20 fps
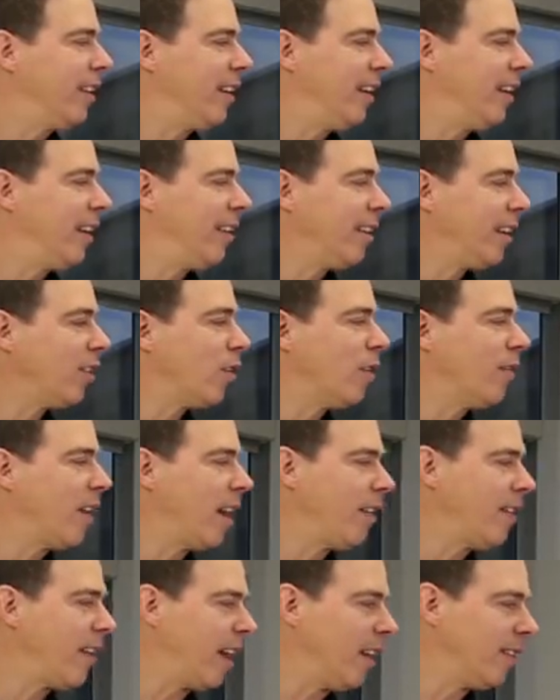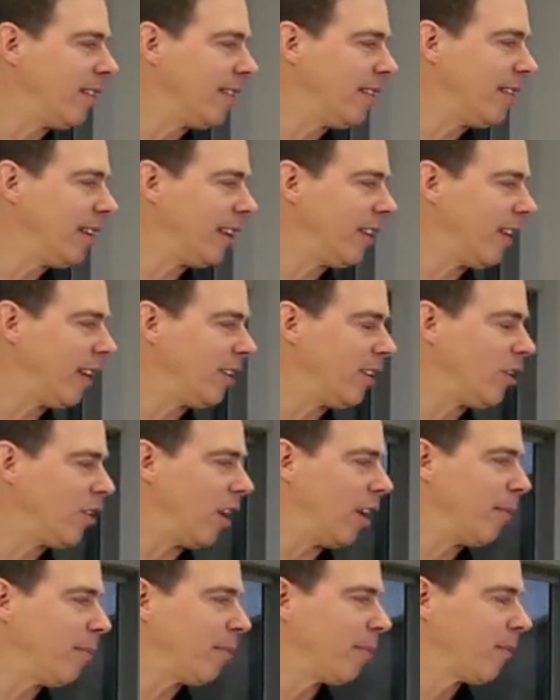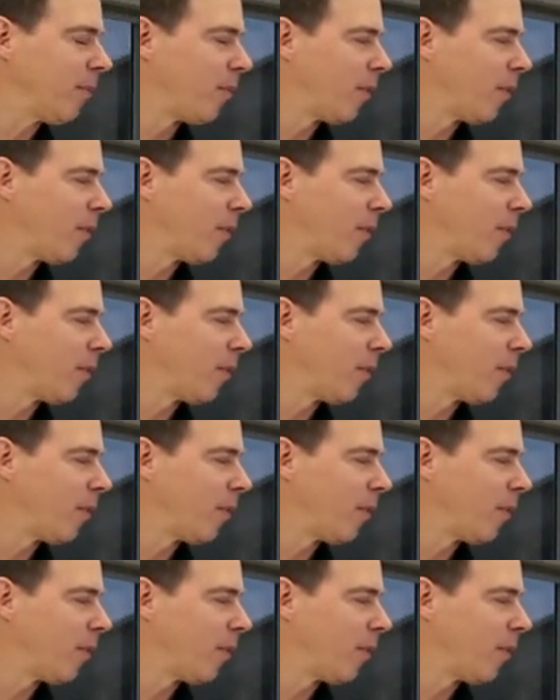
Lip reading: the Cisco 5000s here at the top,